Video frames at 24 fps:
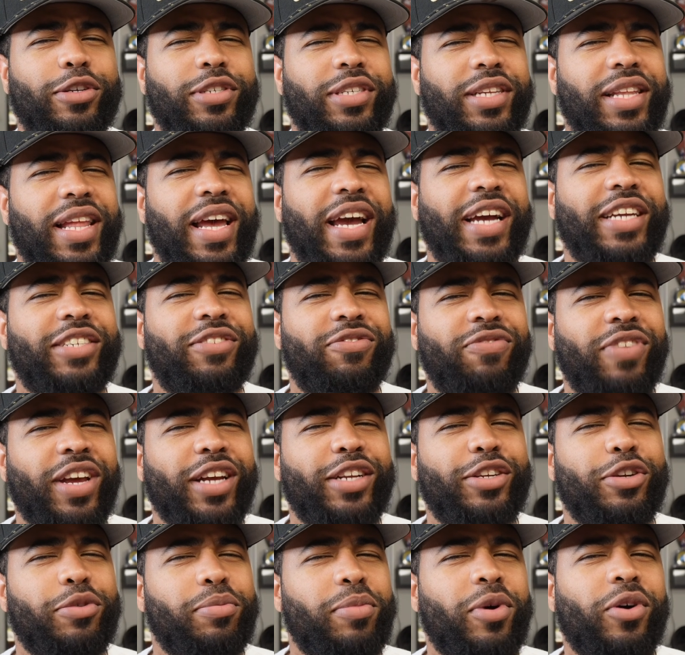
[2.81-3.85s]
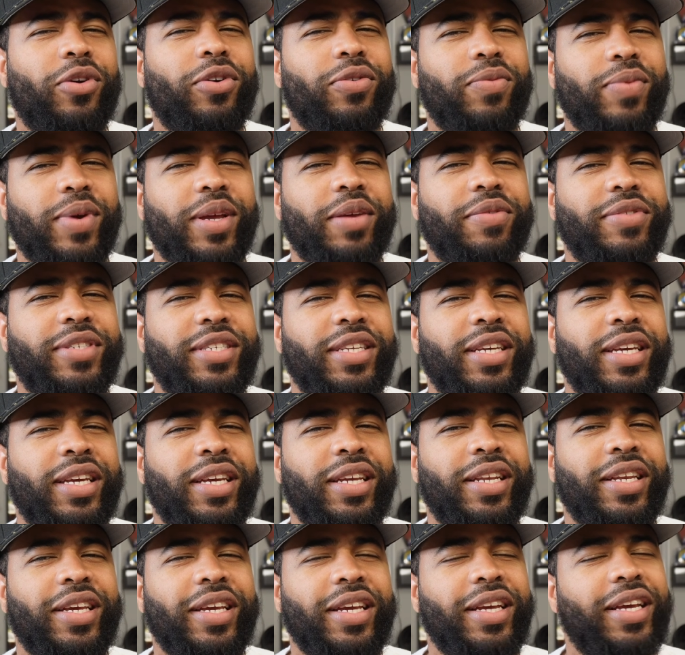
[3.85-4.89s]
/ vector motor we've
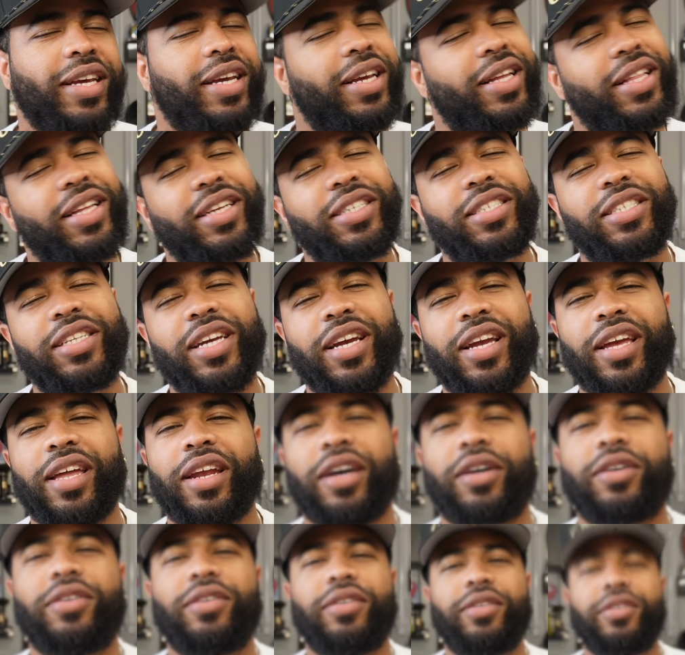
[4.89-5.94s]
seen? Let's check it out.